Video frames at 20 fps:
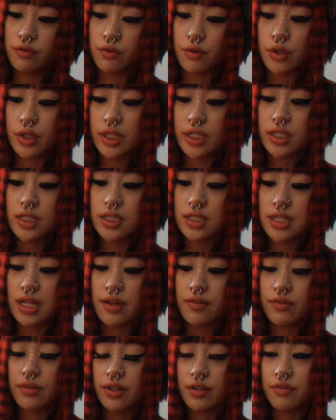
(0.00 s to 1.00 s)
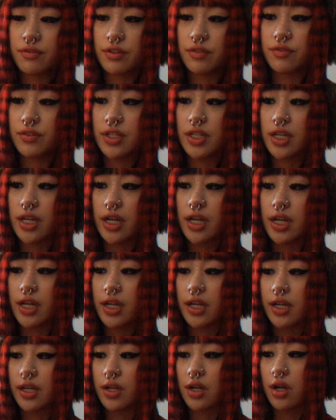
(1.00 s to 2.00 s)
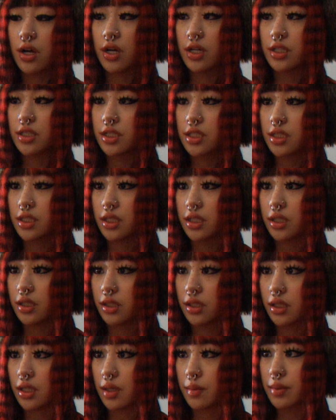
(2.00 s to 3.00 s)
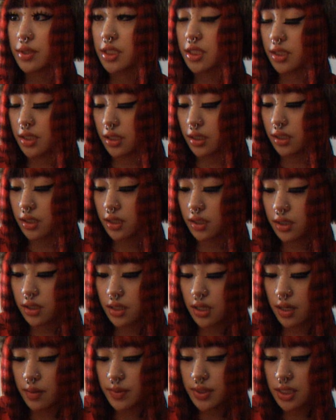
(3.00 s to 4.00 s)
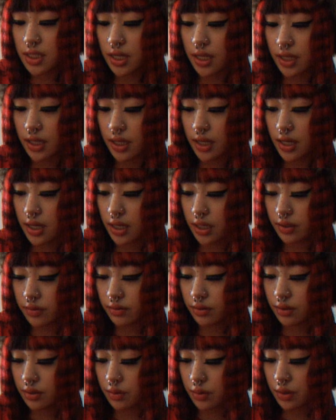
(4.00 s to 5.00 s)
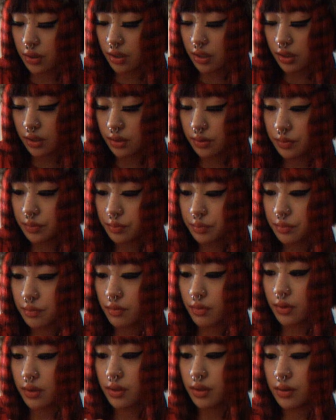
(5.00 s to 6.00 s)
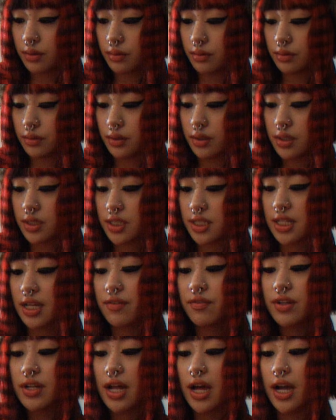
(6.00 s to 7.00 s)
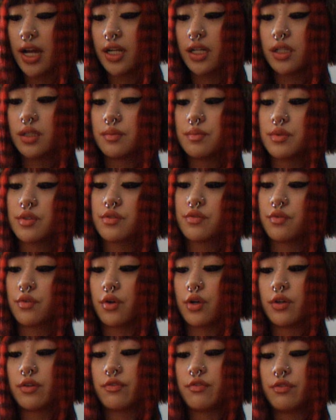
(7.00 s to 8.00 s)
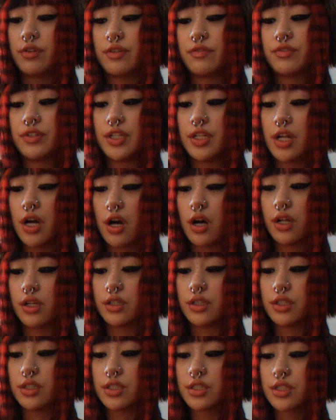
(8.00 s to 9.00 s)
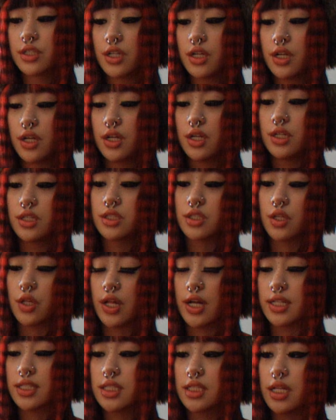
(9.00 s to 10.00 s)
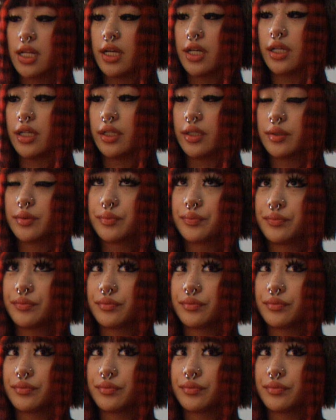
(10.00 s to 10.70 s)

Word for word: $47.58, and honestly, how much did I get? Hold on. 7 items for $50. So that's like,